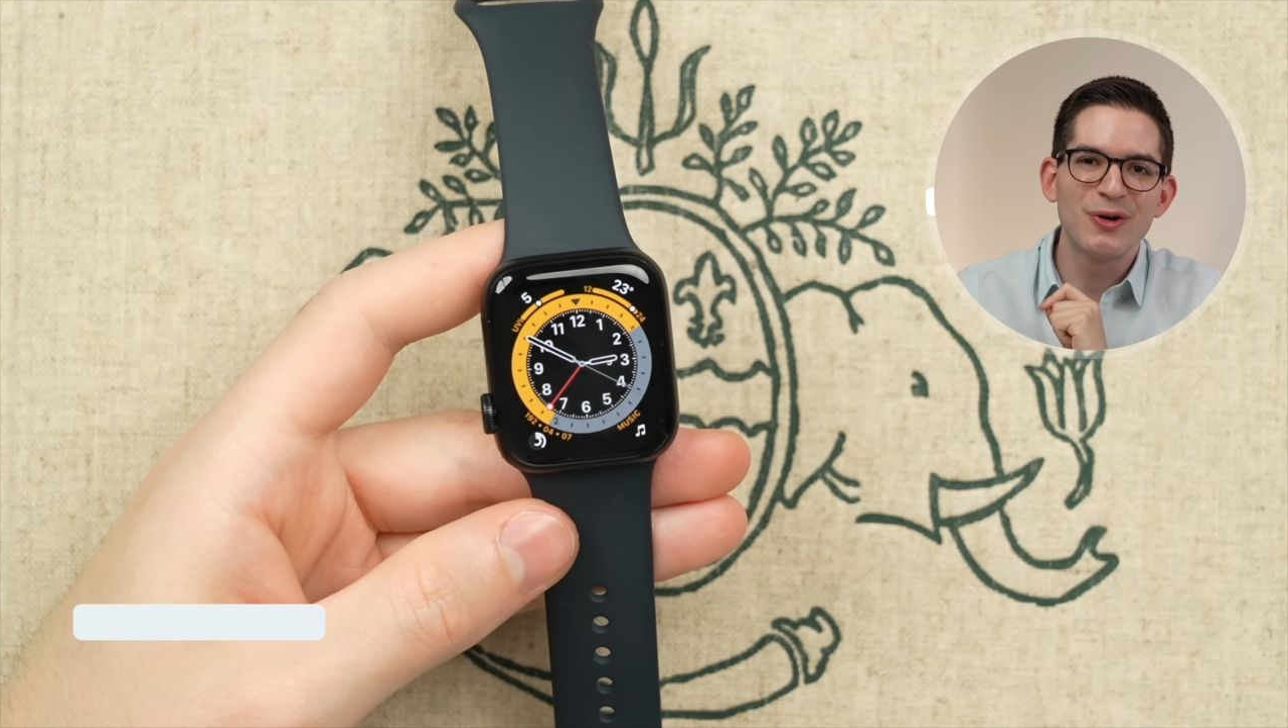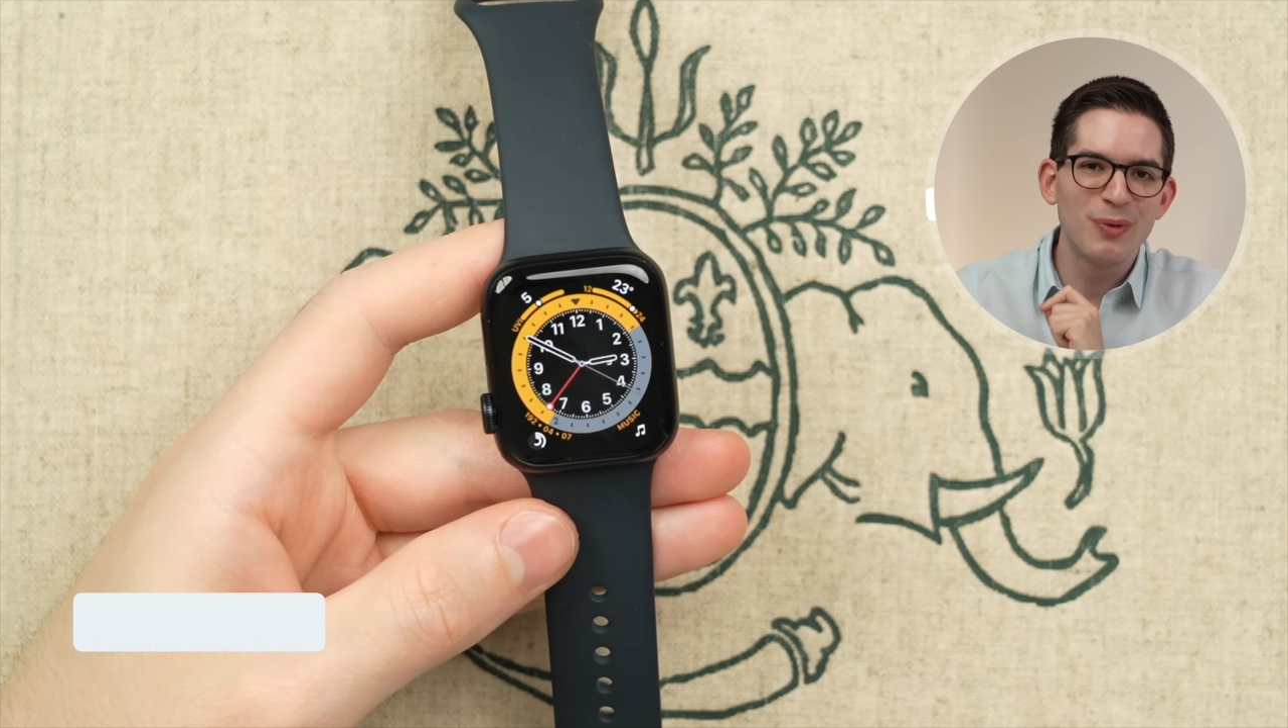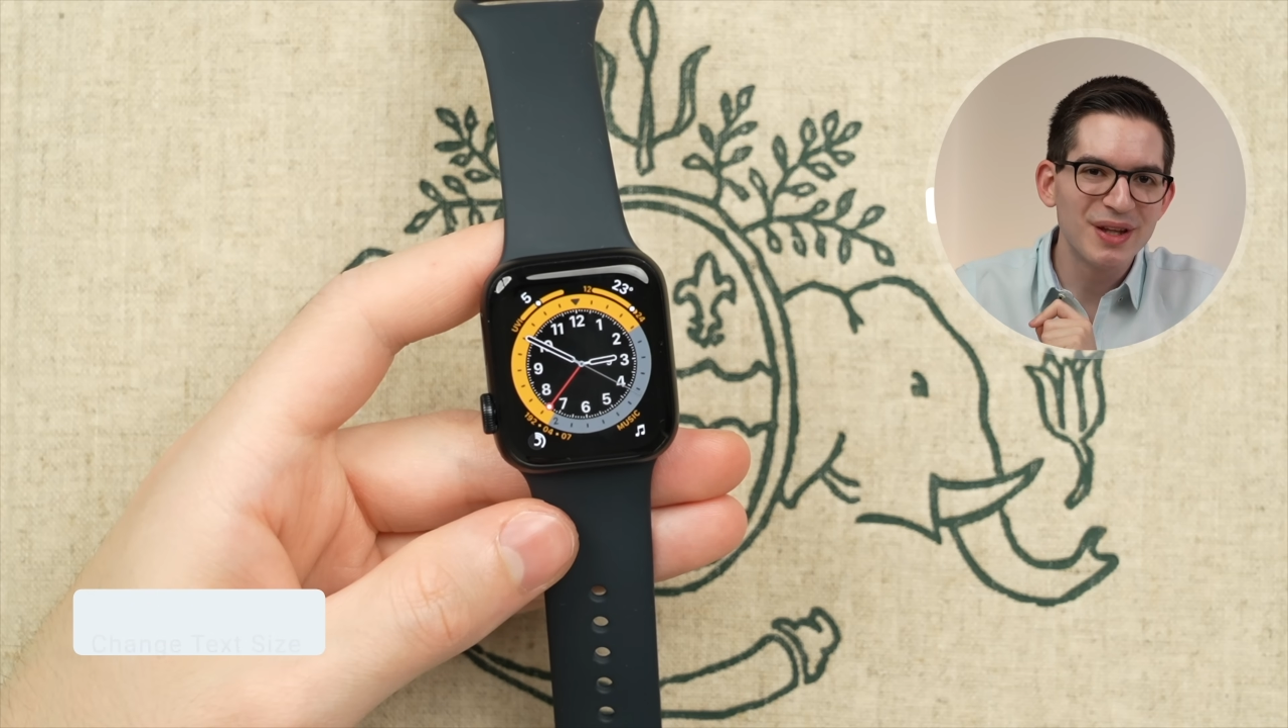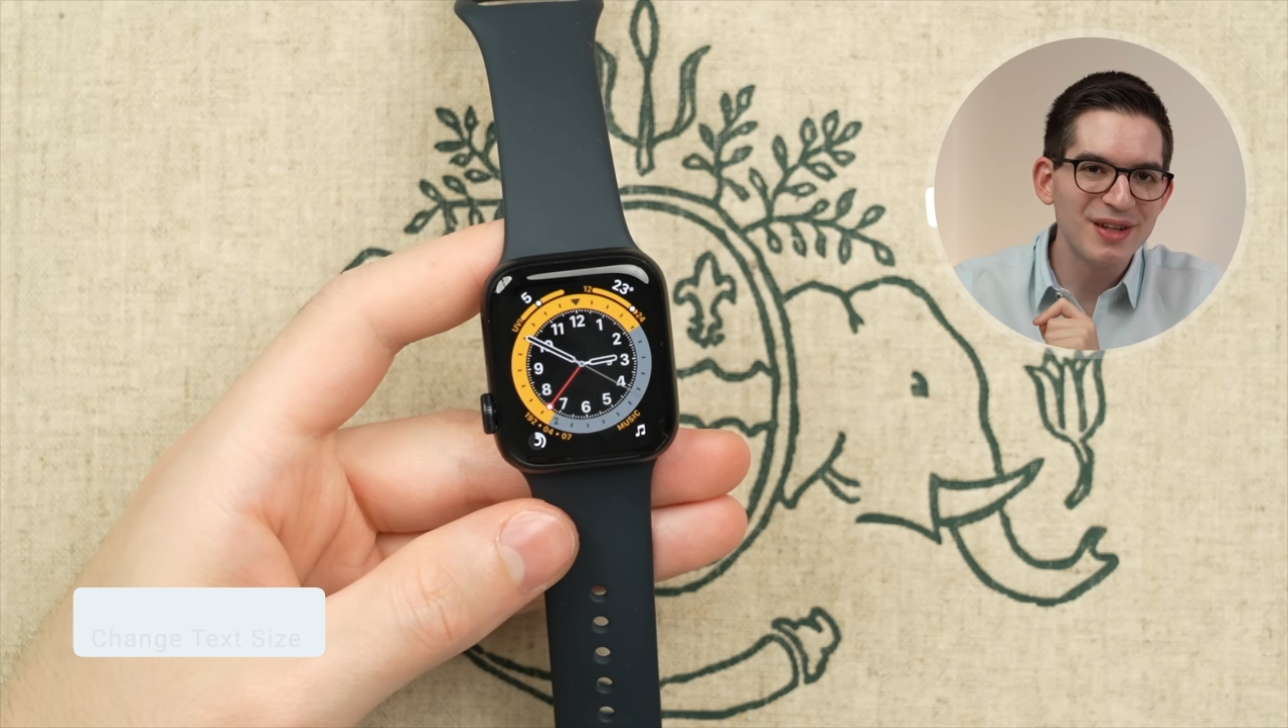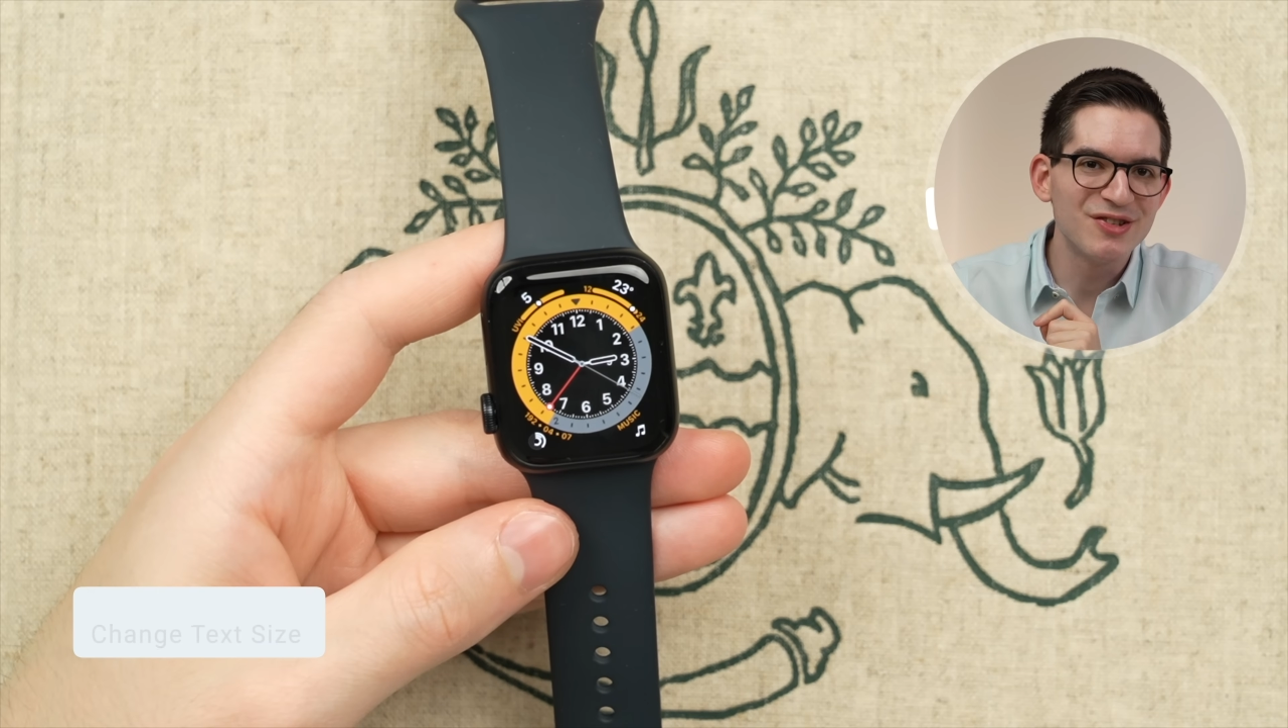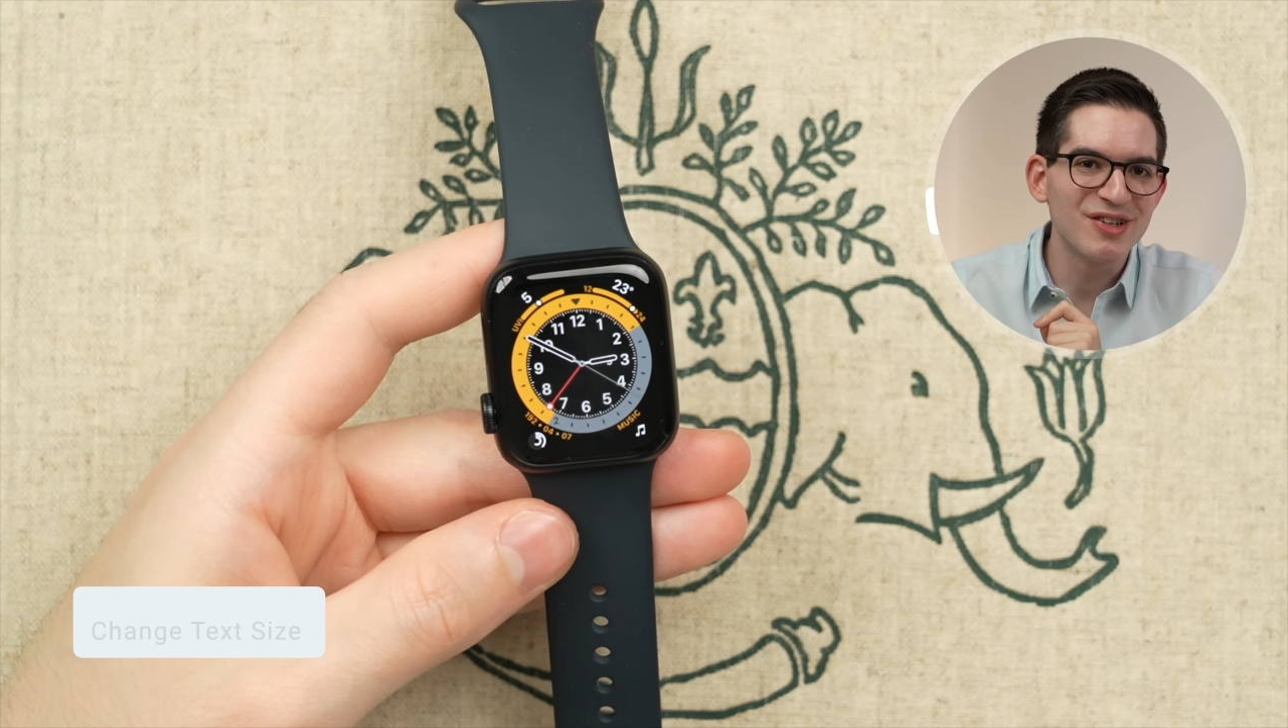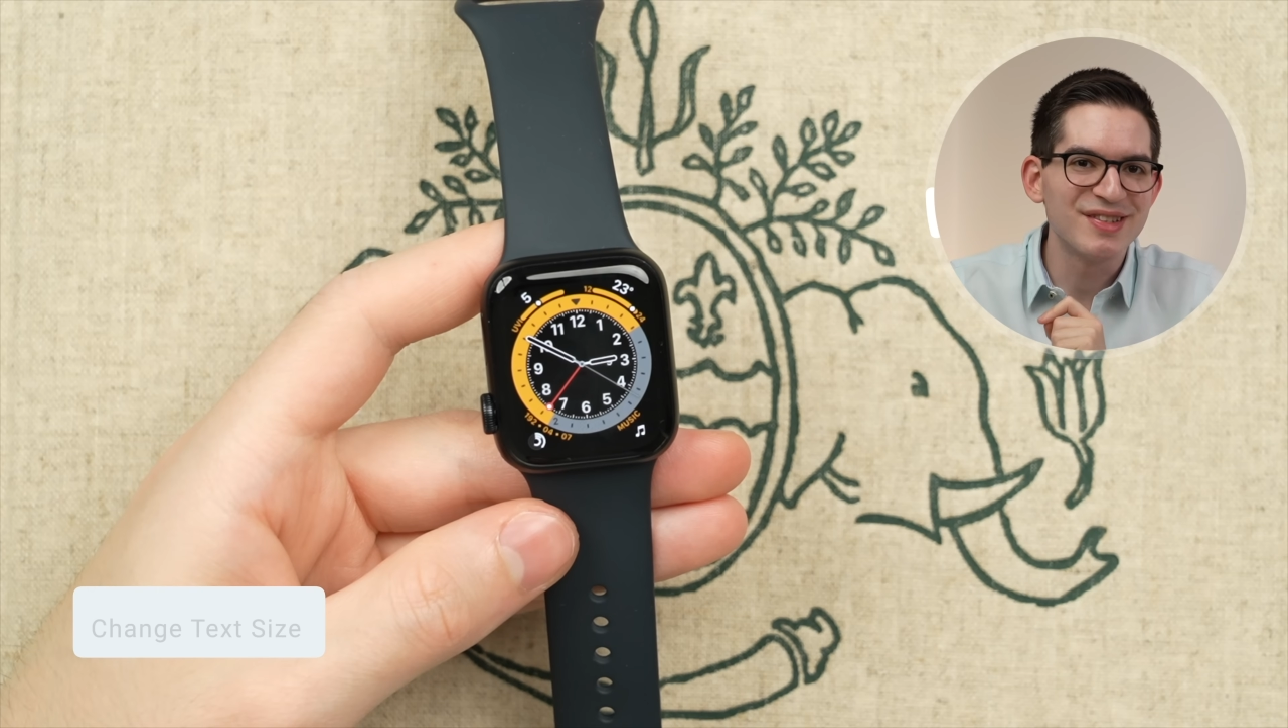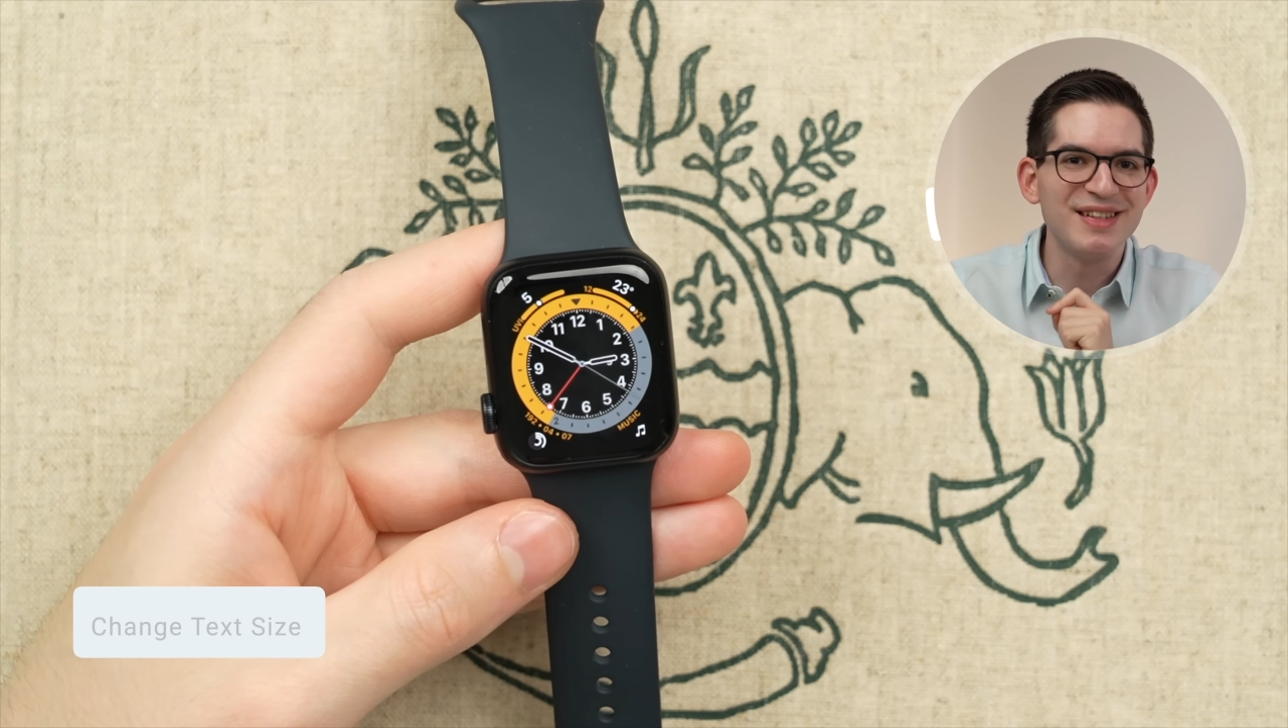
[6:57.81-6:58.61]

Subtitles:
quickly adjust